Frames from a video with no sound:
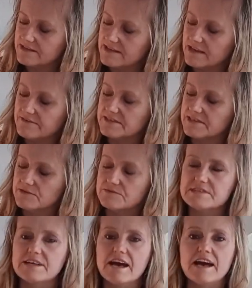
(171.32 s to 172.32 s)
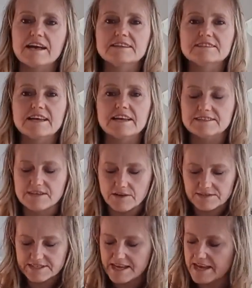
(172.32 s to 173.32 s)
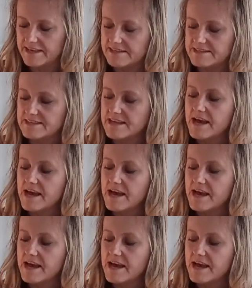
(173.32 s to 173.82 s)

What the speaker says: daffodils there, tate-a-tate.